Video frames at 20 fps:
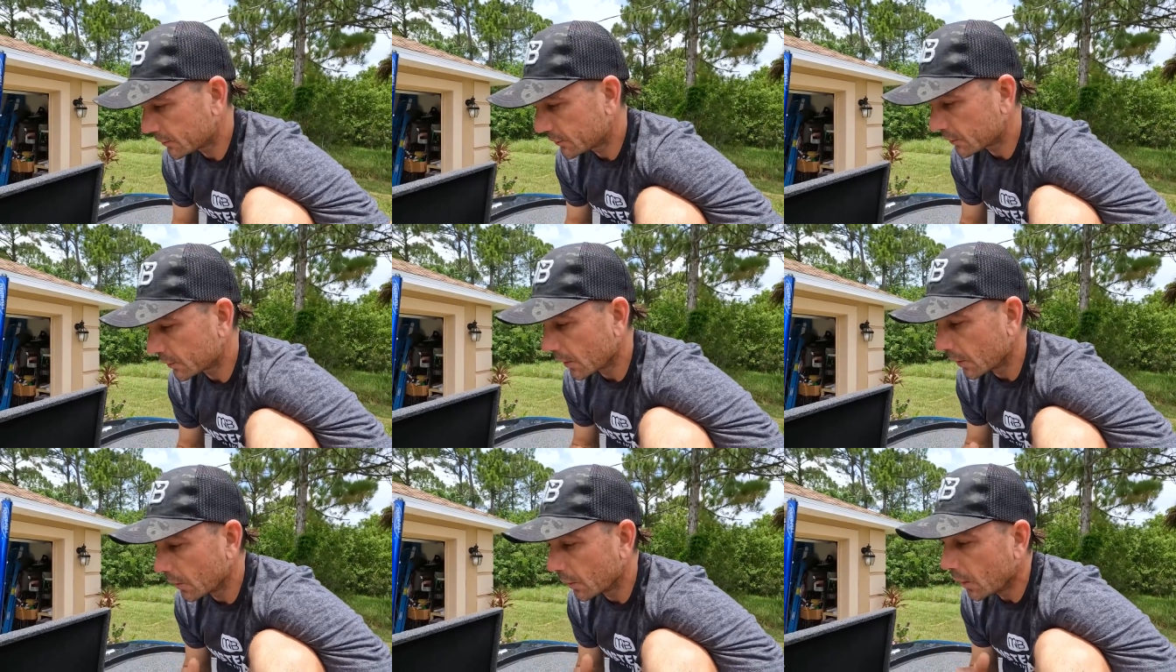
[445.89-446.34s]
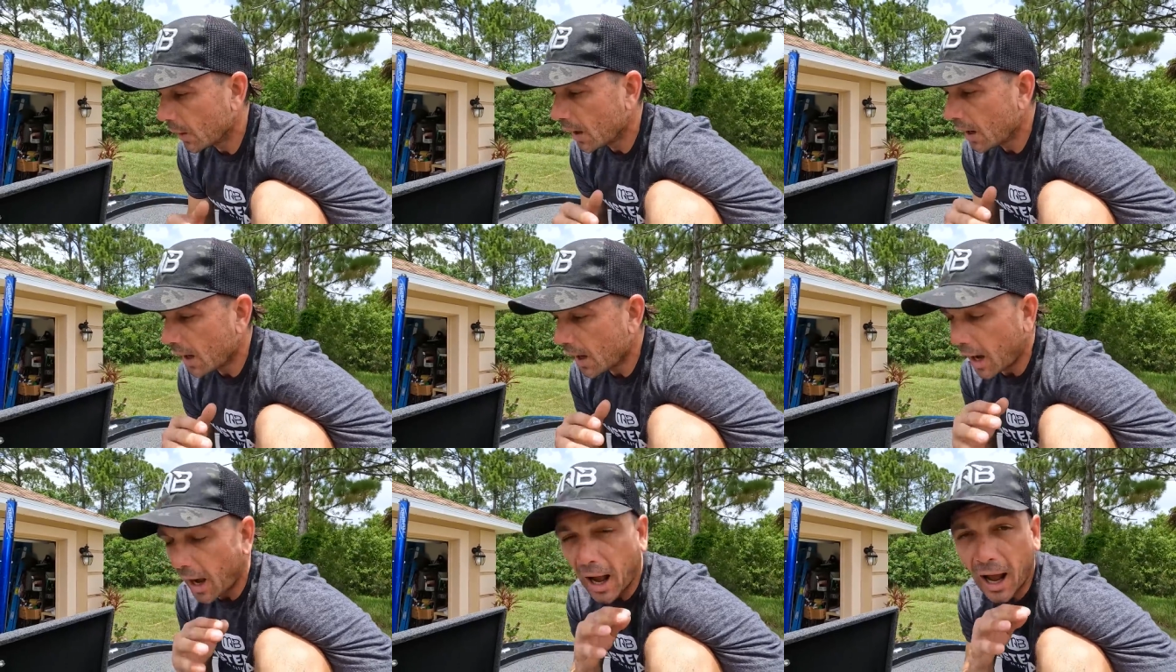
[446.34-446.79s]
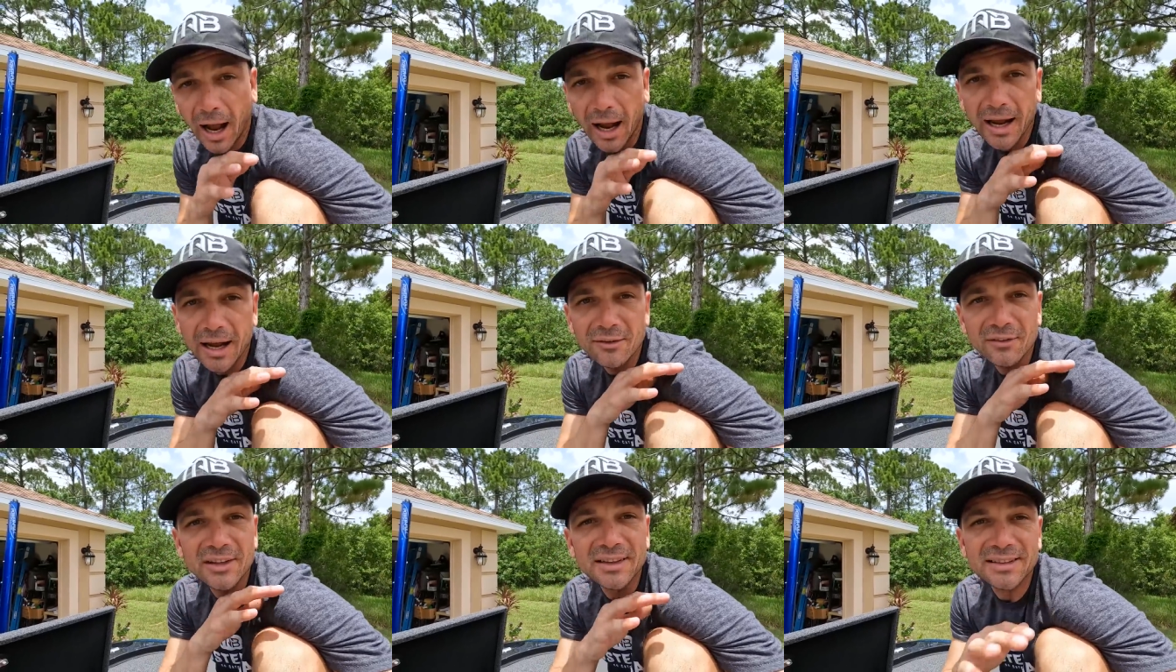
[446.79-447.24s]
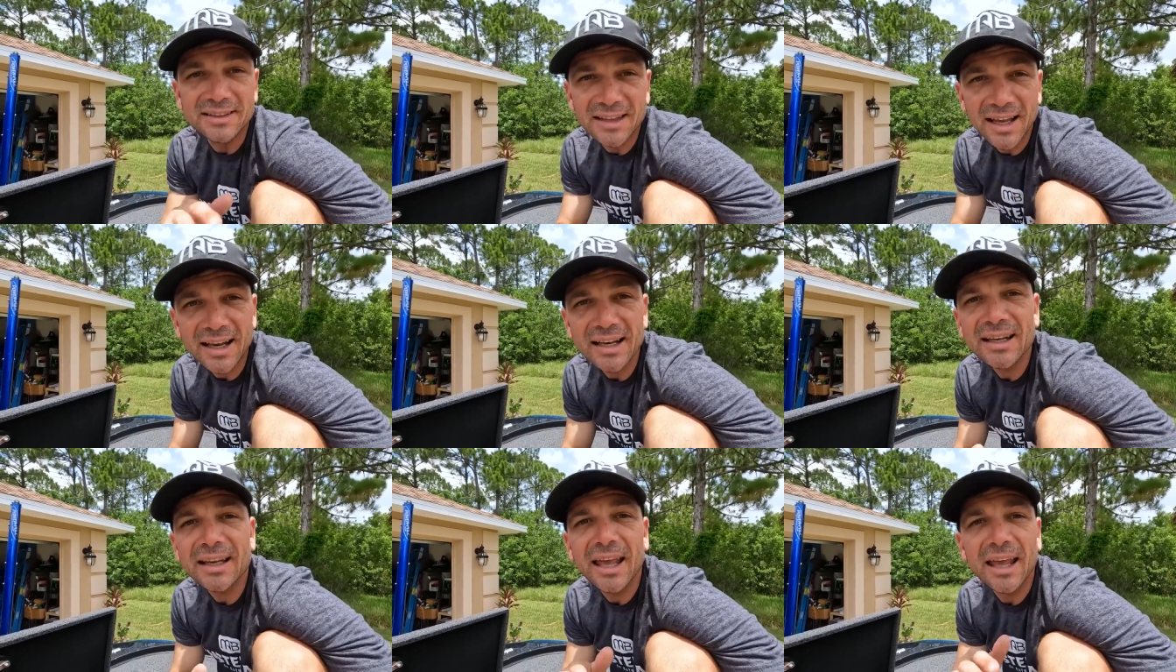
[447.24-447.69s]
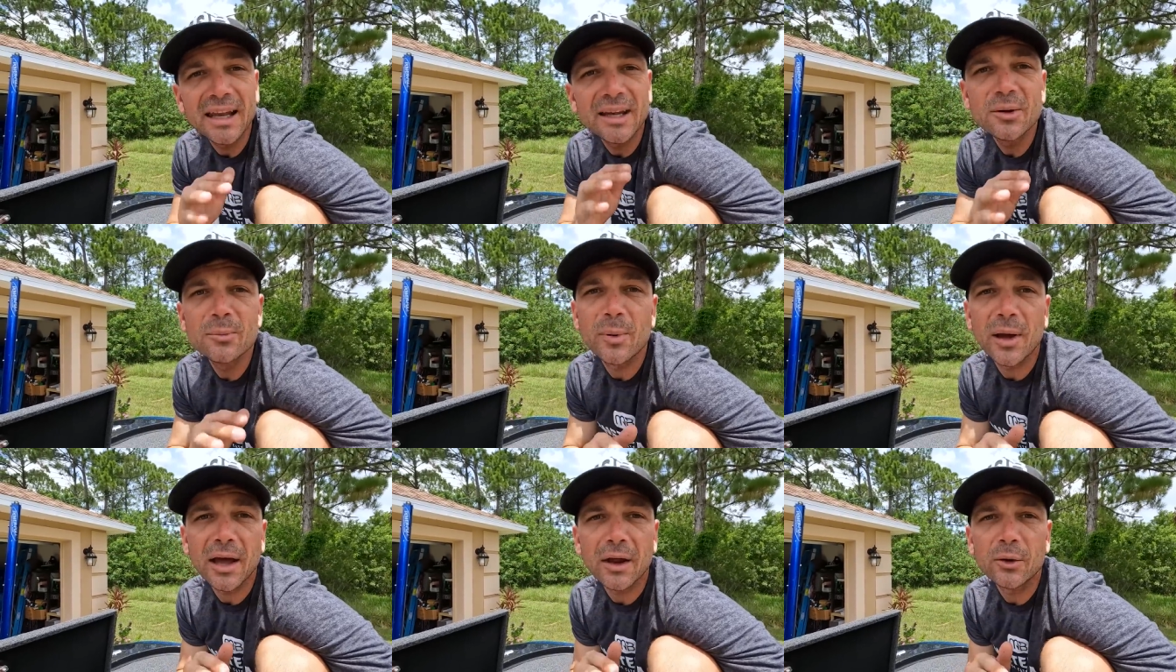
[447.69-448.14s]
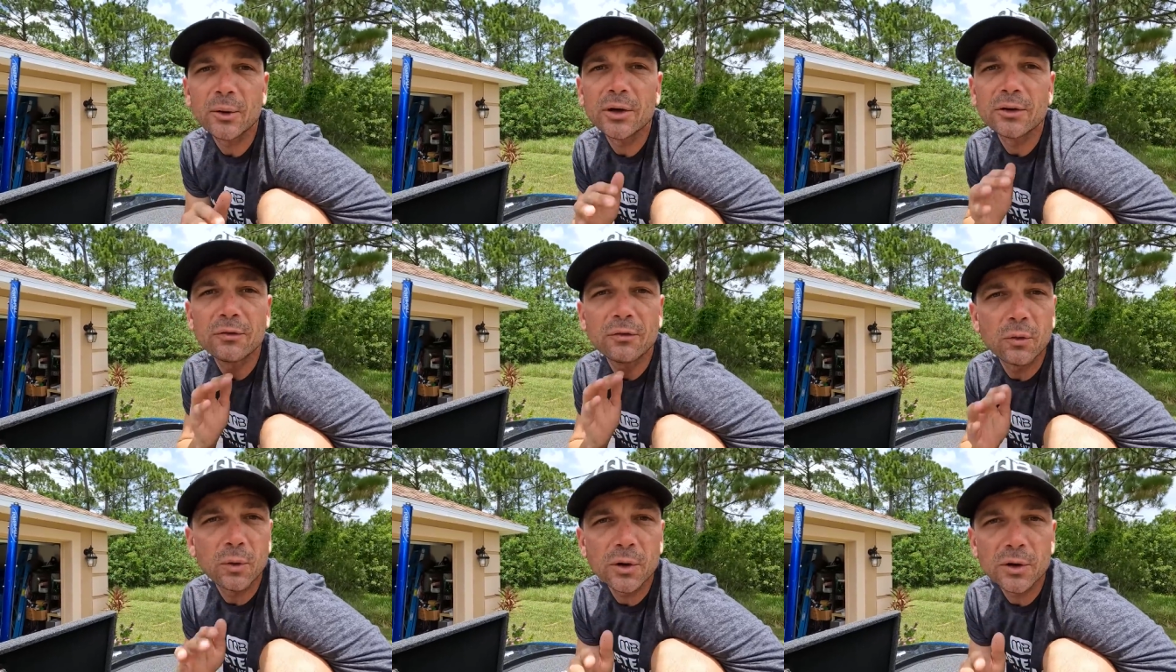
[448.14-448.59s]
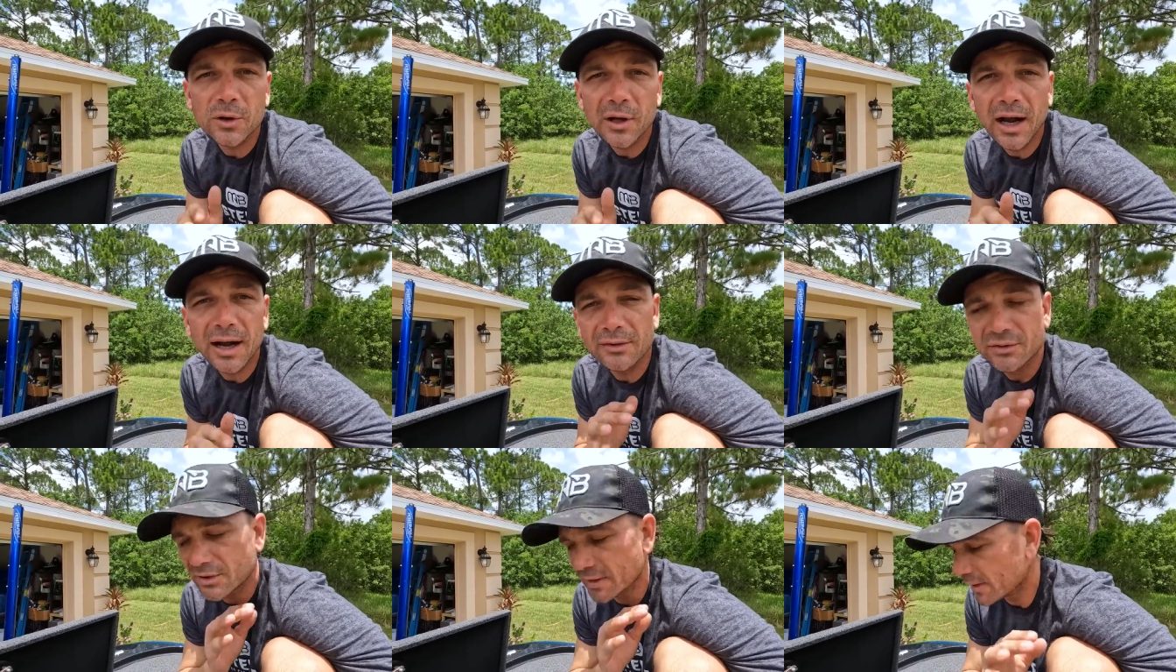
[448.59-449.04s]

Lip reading: So I have a dedicated battery for graphs.